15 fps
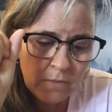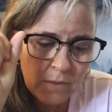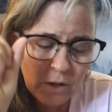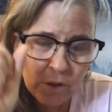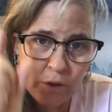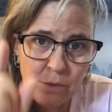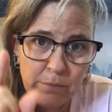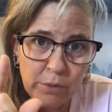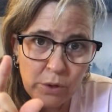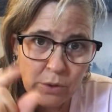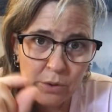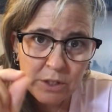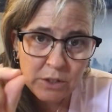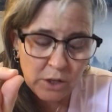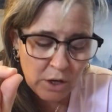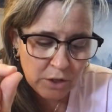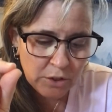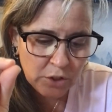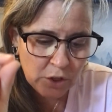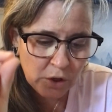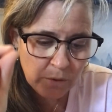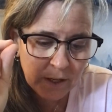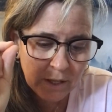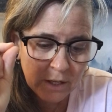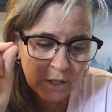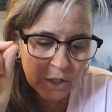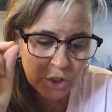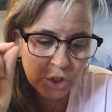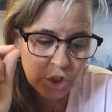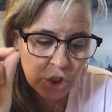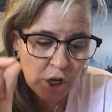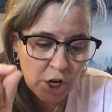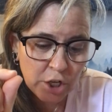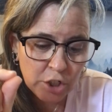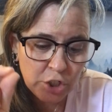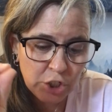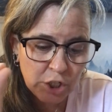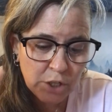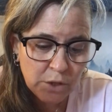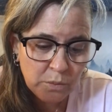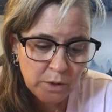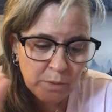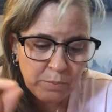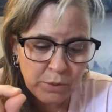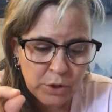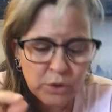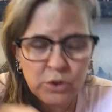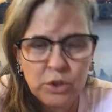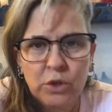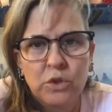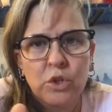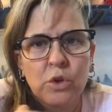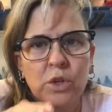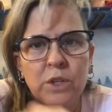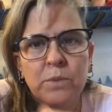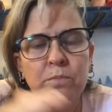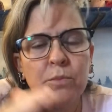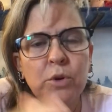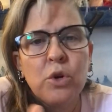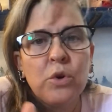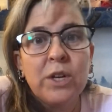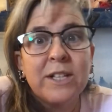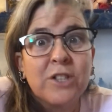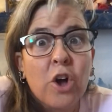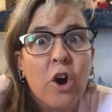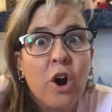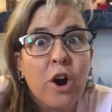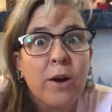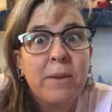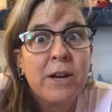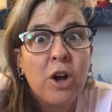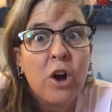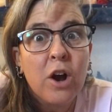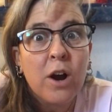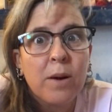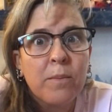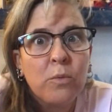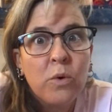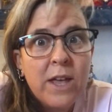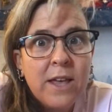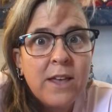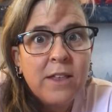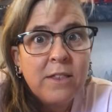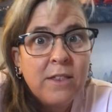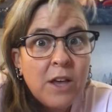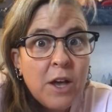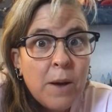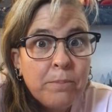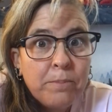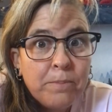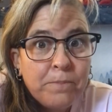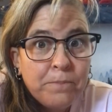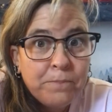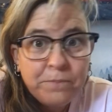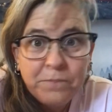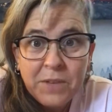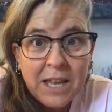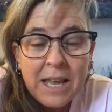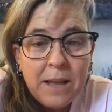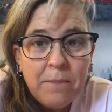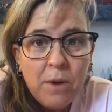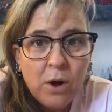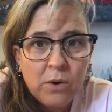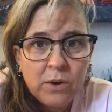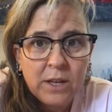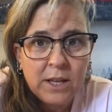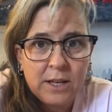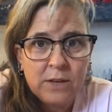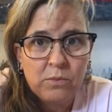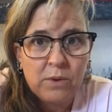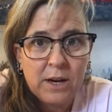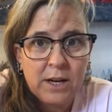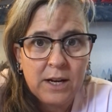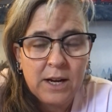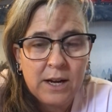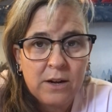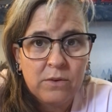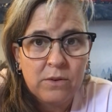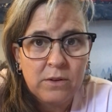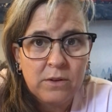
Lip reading: The moon is also in conjunction with Pluto. So the moon is arm in arm with the emo kid right now.